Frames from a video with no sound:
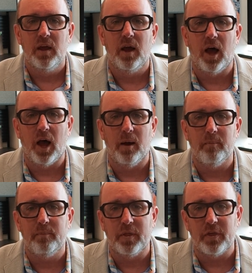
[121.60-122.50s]

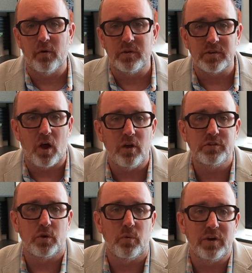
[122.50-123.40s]
But there was
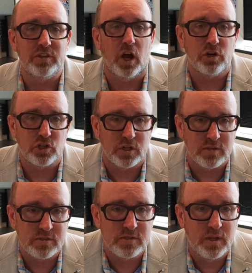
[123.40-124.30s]
also
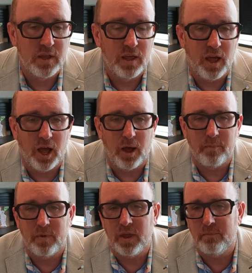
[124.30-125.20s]
reductions
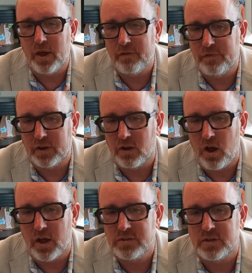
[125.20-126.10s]
in benefit
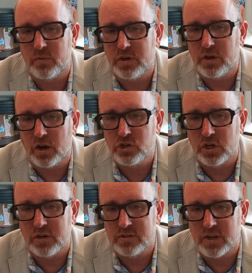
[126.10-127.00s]
costs and
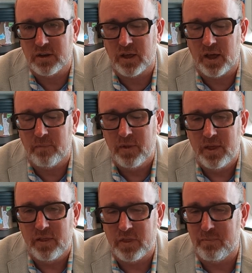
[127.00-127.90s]
reductions in
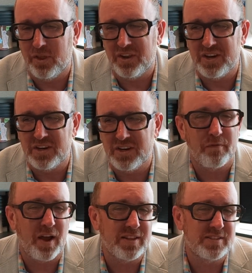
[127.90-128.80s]
the ability to
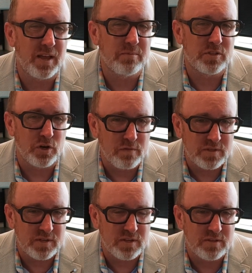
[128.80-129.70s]
provide some
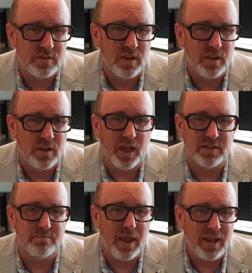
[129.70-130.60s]
services
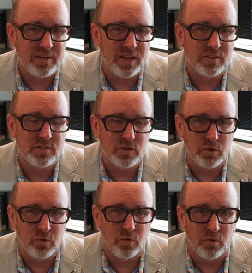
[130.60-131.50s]
as mandates
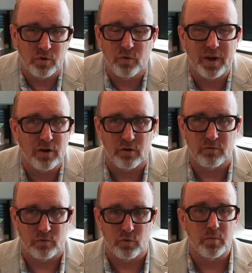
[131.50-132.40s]
to
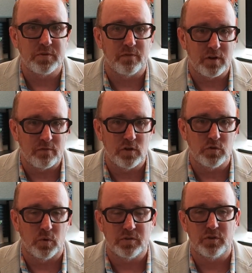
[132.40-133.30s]
greater groups of
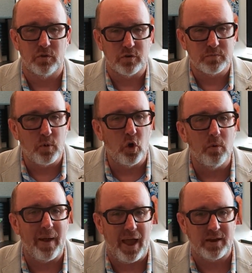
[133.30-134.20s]
individuals. So there's
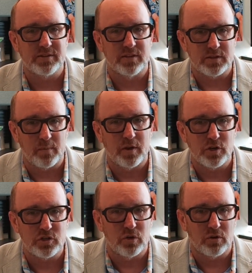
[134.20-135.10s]
pullbacks and some
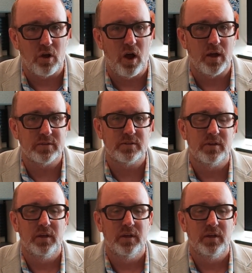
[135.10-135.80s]
additional cost.